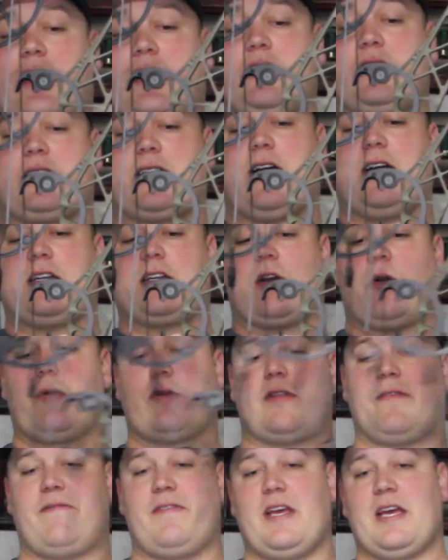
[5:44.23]
I decided to go
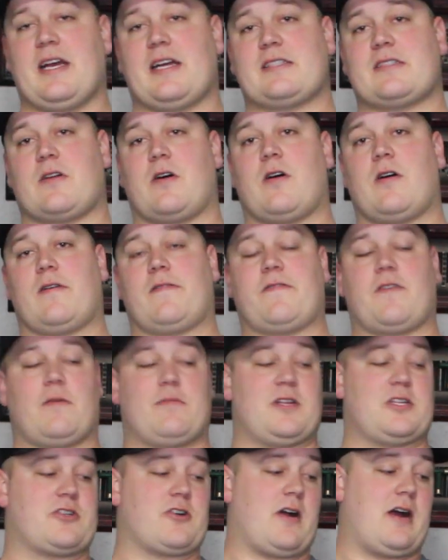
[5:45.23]
with the VXR
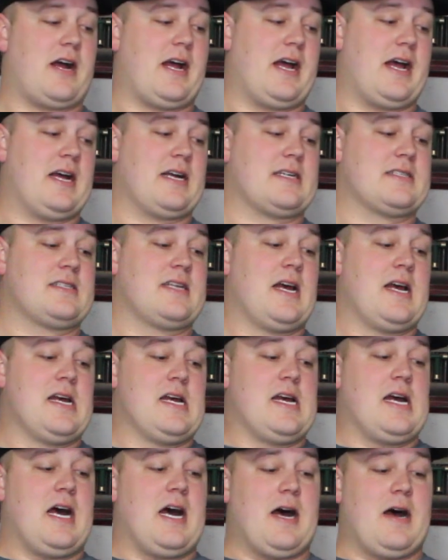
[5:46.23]
from the Tri-X.
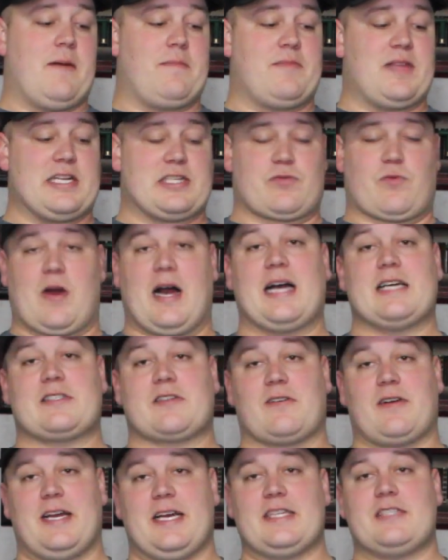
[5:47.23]
This
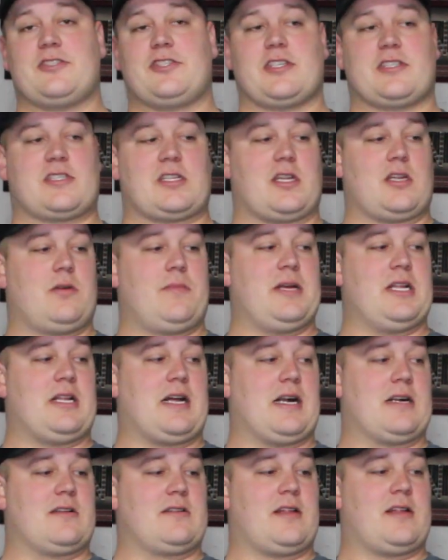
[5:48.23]
riser is just a little bit
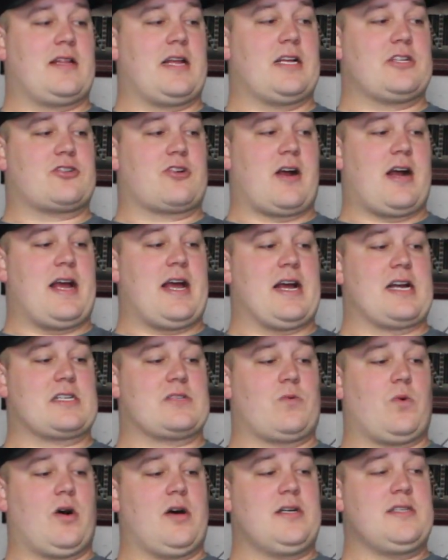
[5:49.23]
lighter than that
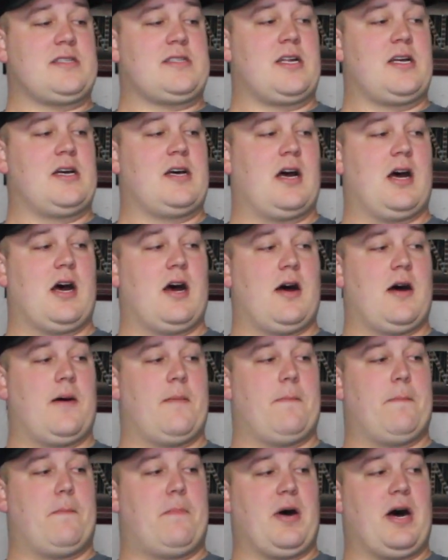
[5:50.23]
Tri-X was,
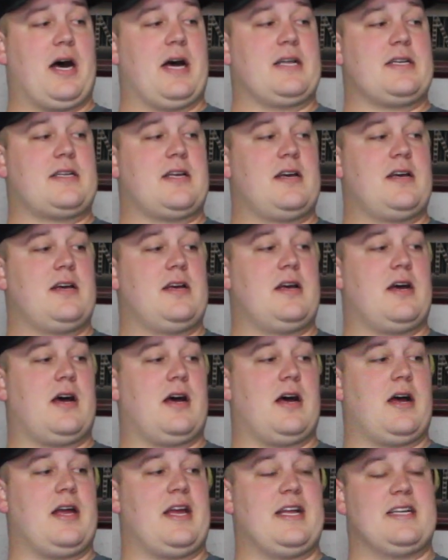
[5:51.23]
but
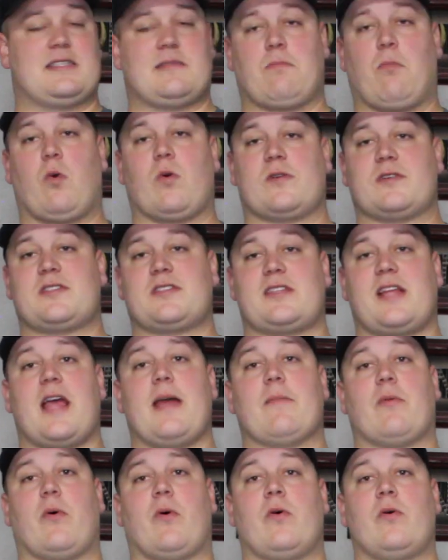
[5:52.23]
it's more
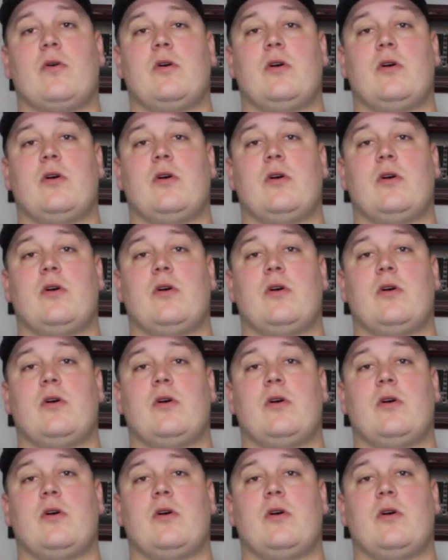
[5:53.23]
stable.